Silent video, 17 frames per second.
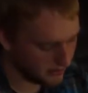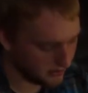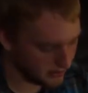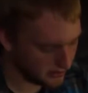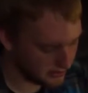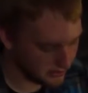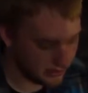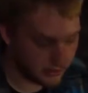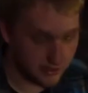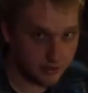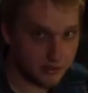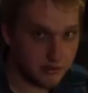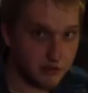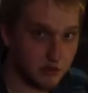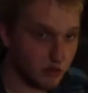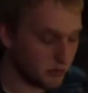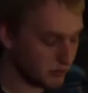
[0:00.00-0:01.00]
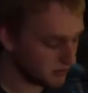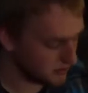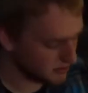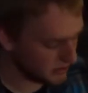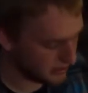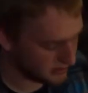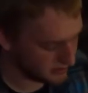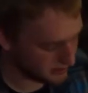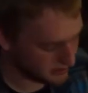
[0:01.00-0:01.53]
So you can see the hoop
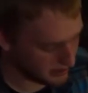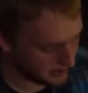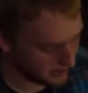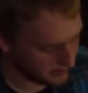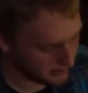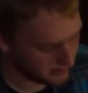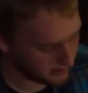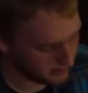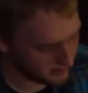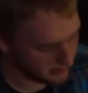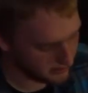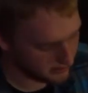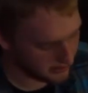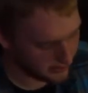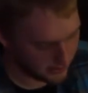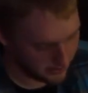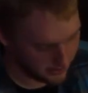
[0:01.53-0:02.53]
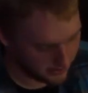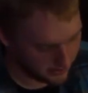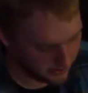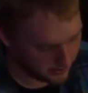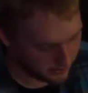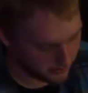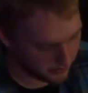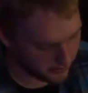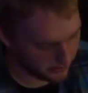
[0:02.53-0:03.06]
changes color.
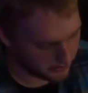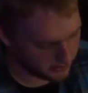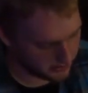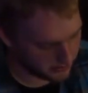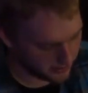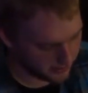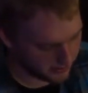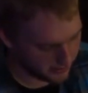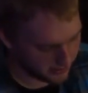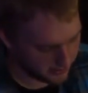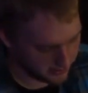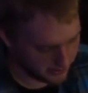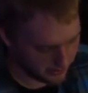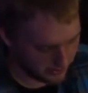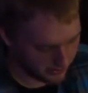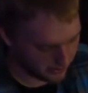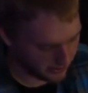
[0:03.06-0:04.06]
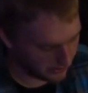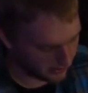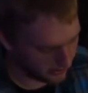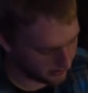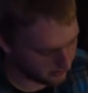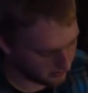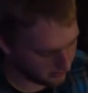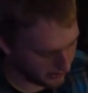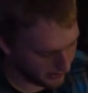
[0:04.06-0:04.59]
We get some LEDs down
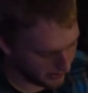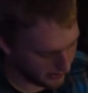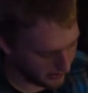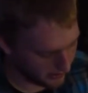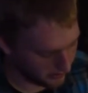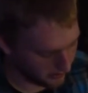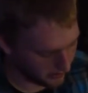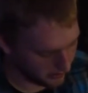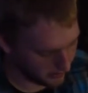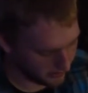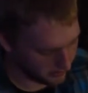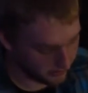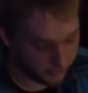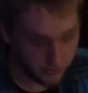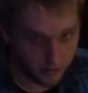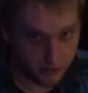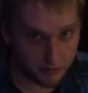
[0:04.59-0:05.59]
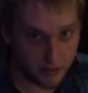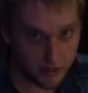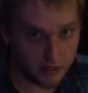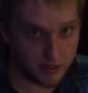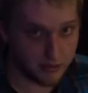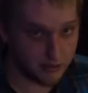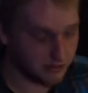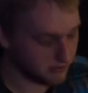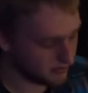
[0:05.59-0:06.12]
here. Right now we're on the fifth
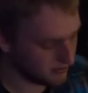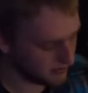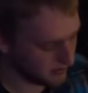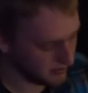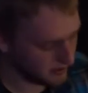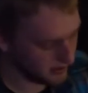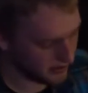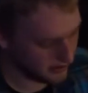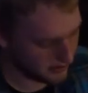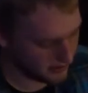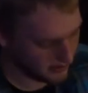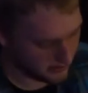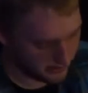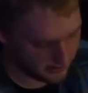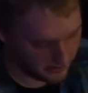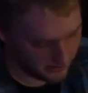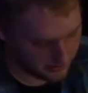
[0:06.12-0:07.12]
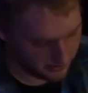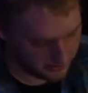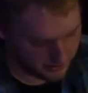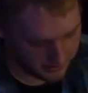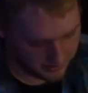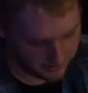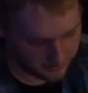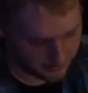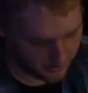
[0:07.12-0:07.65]
bank.
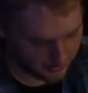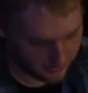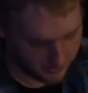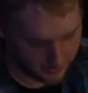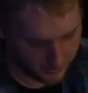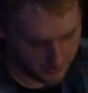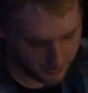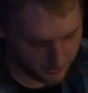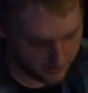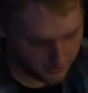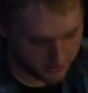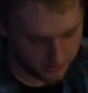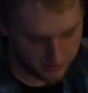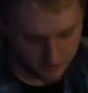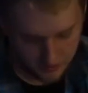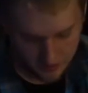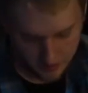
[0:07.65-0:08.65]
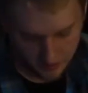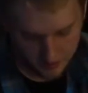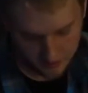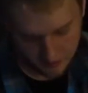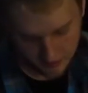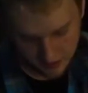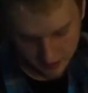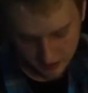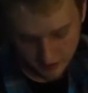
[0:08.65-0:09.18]
Sixth, seventh, eighth,
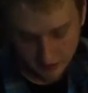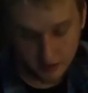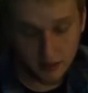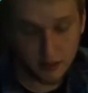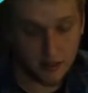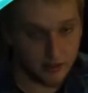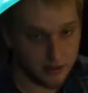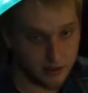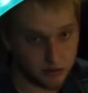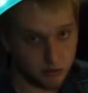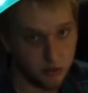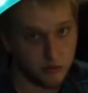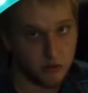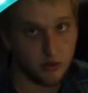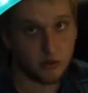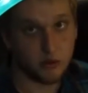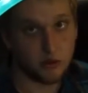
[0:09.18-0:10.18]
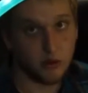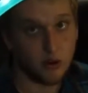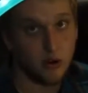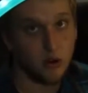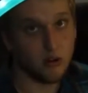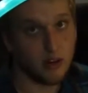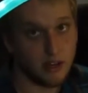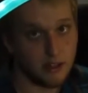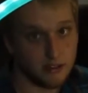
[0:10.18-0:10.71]
ninth, this move you through
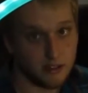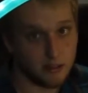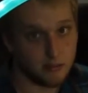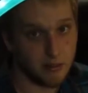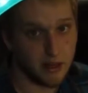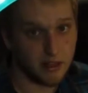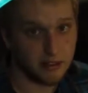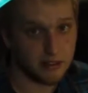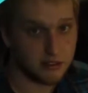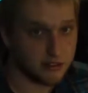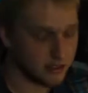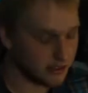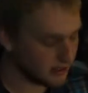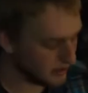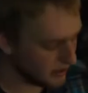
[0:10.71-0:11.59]
all 19 banks.